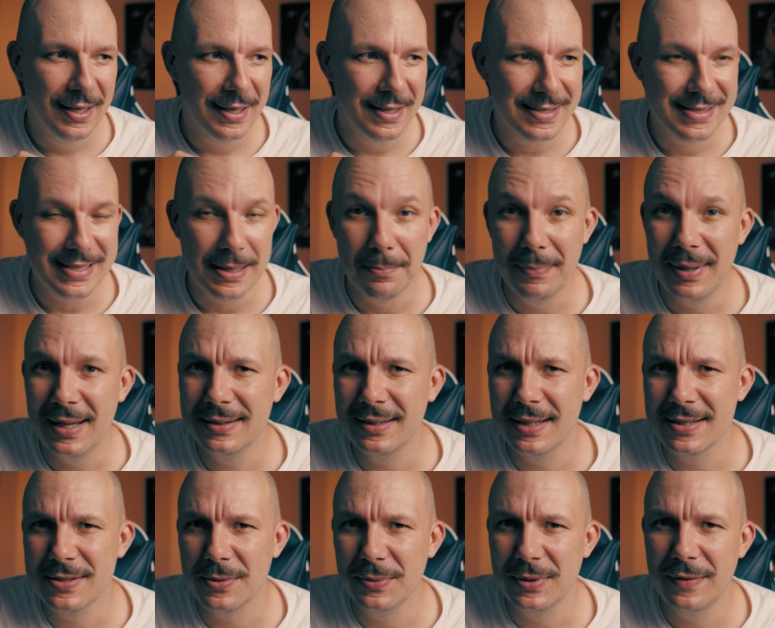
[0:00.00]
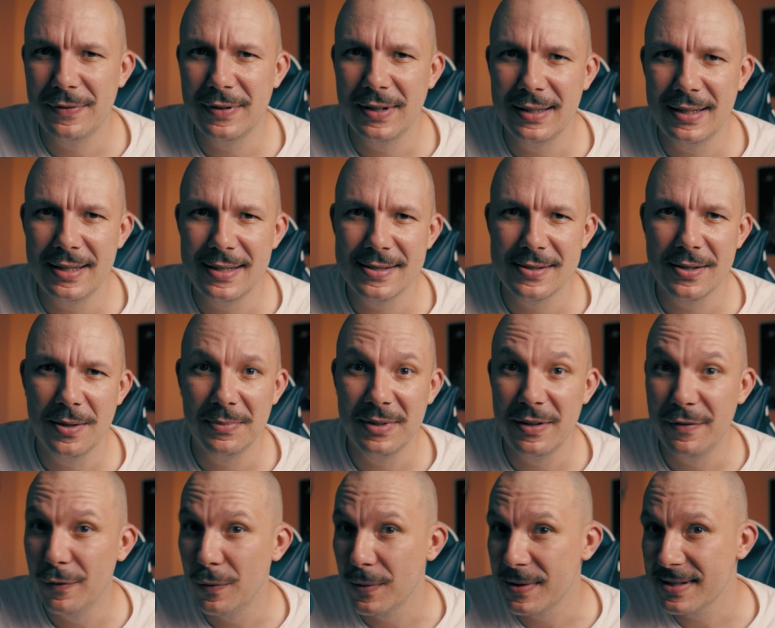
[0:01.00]
Sambandha, so definitely some
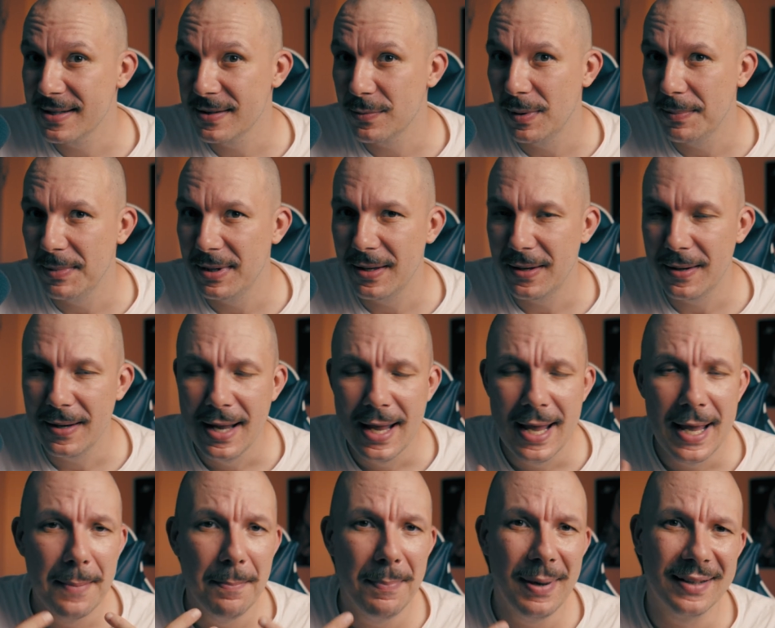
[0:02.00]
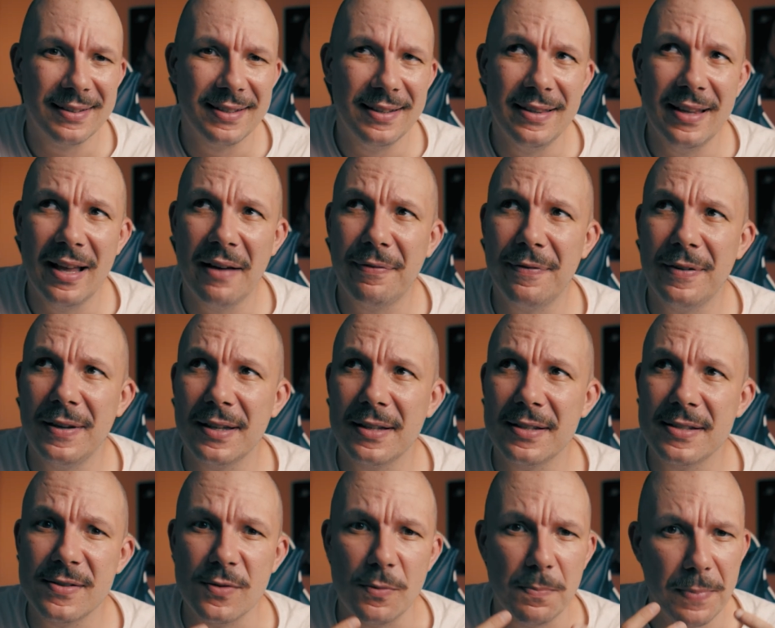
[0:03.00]
divorces will be there, but nothing
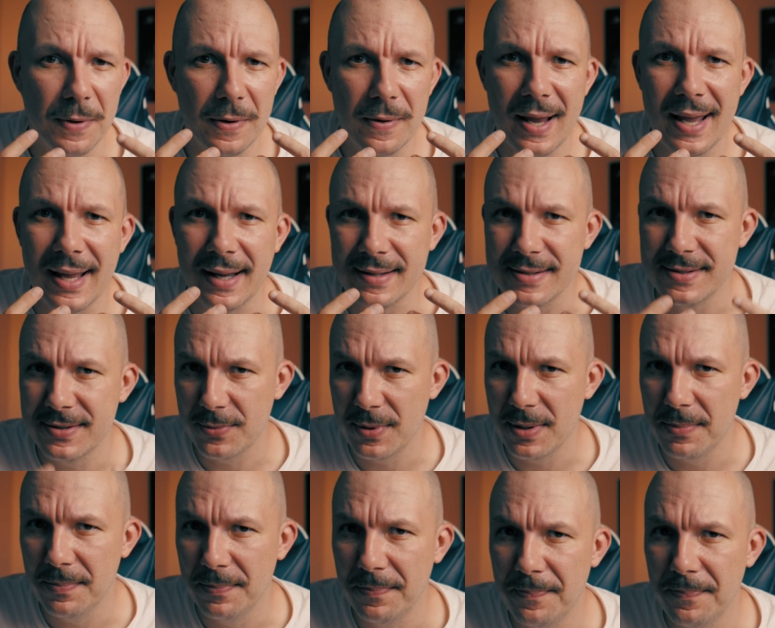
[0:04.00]
super extreme.